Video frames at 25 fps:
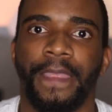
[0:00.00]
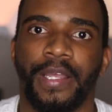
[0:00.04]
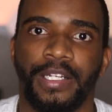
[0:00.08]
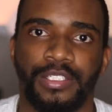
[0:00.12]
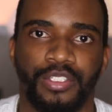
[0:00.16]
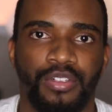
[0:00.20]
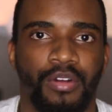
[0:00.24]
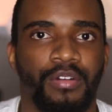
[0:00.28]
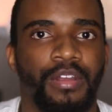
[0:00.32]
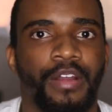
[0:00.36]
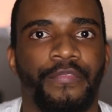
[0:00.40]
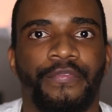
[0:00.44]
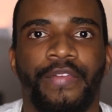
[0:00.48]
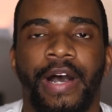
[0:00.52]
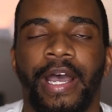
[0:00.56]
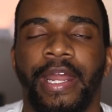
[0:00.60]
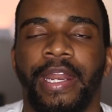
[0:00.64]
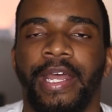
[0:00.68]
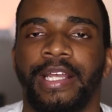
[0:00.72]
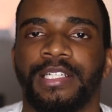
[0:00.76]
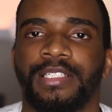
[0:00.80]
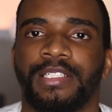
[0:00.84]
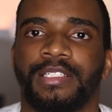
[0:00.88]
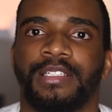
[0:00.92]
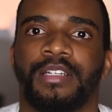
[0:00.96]
control your
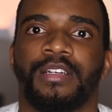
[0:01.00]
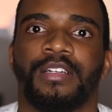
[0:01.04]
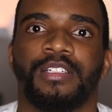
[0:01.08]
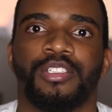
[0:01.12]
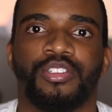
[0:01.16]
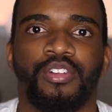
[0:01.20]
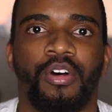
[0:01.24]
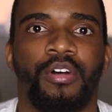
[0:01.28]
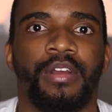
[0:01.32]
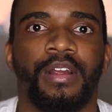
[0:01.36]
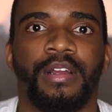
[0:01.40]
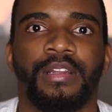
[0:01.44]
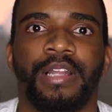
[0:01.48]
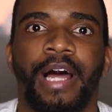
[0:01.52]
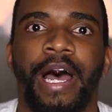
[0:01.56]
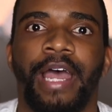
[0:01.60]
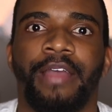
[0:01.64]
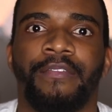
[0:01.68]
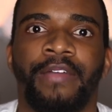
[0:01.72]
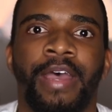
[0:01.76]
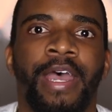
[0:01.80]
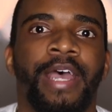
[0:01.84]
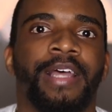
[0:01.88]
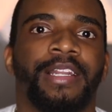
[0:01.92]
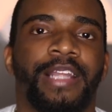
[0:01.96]
finances, and control your
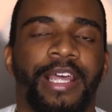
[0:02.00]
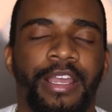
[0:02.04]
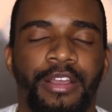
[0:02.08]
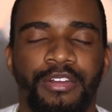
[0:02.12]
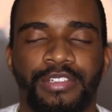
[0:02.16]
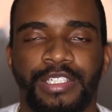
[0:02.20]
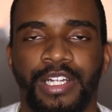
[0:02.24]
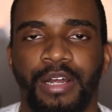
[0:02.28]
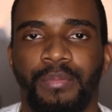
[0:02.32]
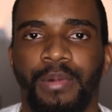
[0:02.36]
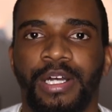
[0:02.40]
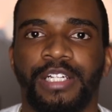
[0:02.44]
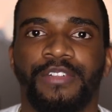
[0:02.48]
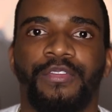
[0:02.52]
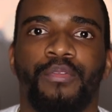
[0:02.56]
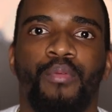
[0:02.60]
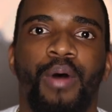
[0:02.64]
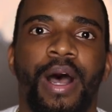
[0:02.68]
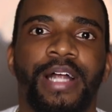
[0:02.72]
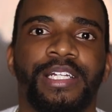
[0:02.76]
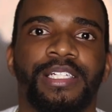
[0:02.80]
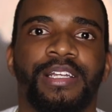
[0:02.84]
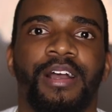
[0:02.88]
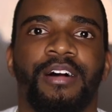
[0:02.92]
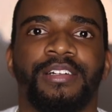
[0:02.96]
life. Thank you so much for
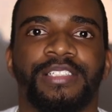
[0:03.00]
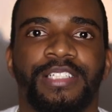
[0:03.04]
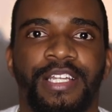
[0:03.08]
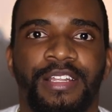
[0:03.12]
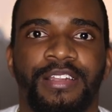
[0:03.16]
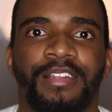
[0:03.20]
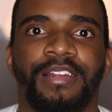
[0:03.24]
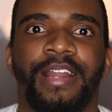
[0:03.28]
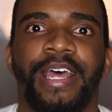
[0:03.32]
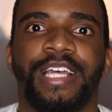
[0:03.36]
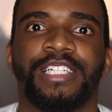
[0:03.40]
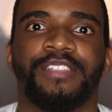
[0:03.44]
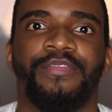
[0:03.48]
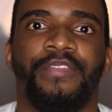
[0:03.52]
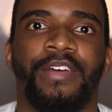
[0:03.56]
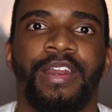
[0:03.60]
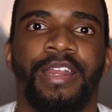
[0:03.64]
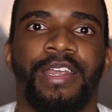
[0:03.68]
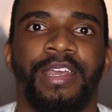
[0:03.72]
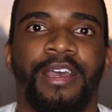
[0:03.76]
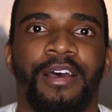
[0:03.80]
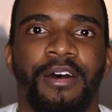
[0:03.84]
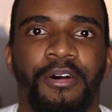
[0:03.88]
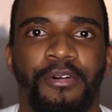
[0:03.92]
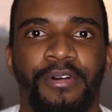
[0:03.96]
watching. I'll see you in the next
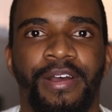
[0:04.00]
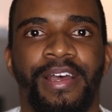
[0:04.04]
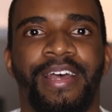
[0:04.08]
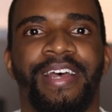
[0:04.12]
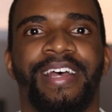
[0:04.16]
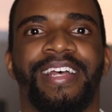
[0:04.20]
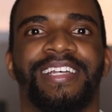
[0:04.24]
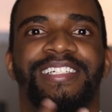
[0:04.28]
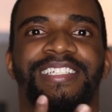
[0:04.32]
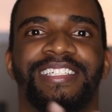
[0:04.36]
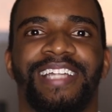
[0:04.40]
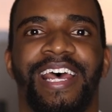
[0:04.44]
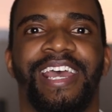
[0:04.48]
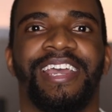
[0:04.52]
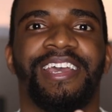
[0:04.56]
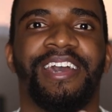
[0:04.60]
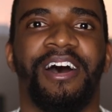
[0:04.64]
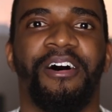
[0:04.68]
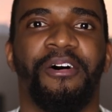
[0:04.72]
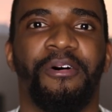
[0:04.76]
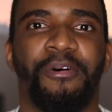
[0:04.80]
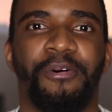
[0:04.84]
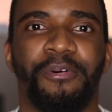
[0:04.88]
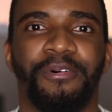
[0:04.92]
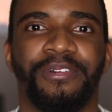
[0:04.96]
video. Stay
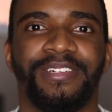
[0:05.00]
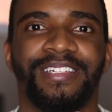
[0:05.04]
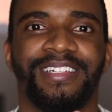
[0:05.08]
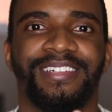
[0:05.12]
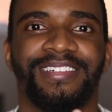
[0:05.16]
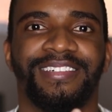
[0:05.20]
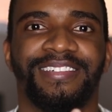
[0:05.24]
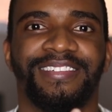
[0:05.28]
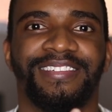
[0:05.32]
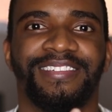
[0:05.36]
cold.